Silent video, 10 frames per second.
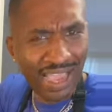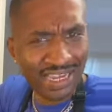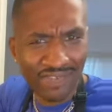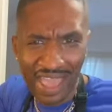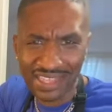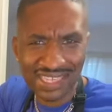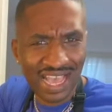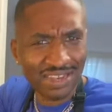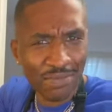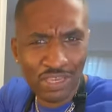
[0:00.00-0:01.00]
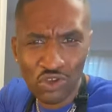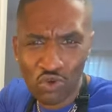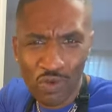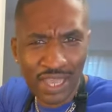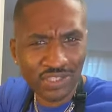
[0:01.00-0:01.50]
ain't even had time to make no
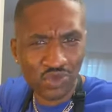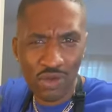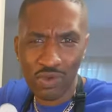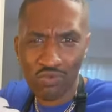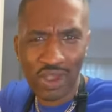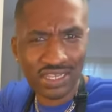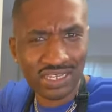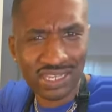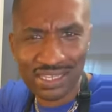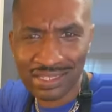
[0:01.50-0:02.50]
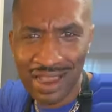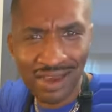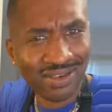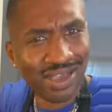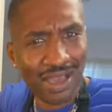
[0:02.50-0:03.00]
rice, so I went right to Land's
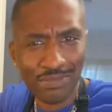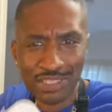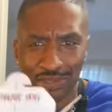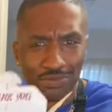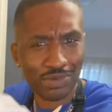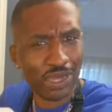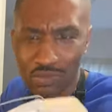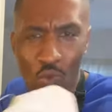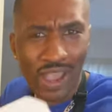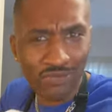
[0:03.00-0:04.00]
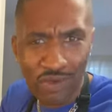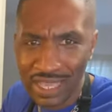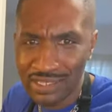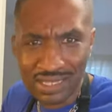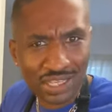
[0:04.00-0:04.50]
Garden, got me some white
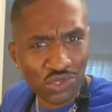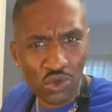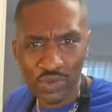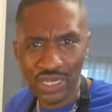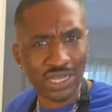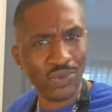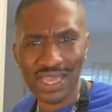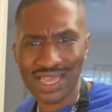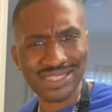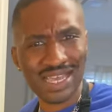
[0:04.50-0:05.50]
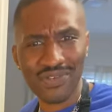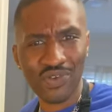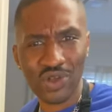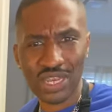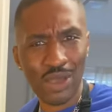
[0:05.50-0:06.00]
rice, and that's all we need. We ain't got time
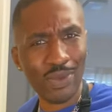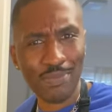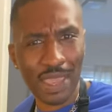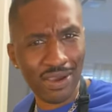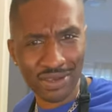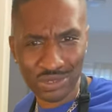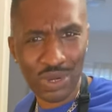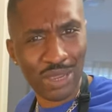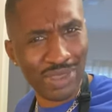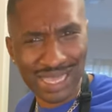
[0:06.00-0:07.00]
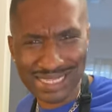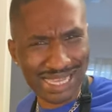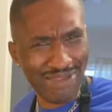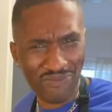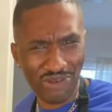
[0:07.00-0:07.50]
for all that. We parents, right? We ain't got
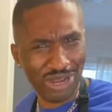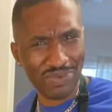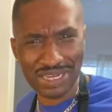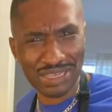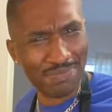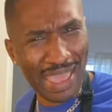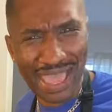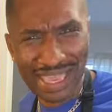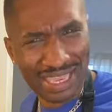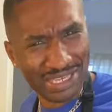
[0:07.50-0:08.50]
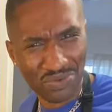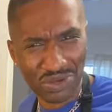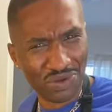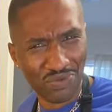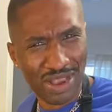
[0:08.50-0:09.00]
time for all that. We got these bad kids
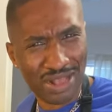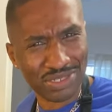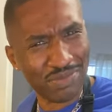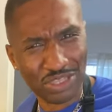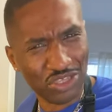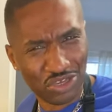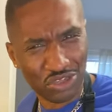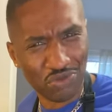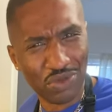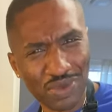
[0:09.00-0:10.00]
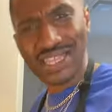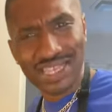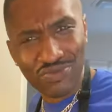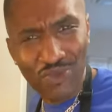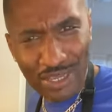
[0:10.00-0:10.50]
running around to my chicken tree. We got to
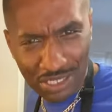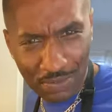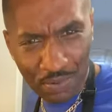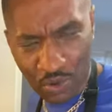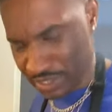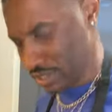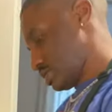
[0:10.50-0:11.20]
get right to the point.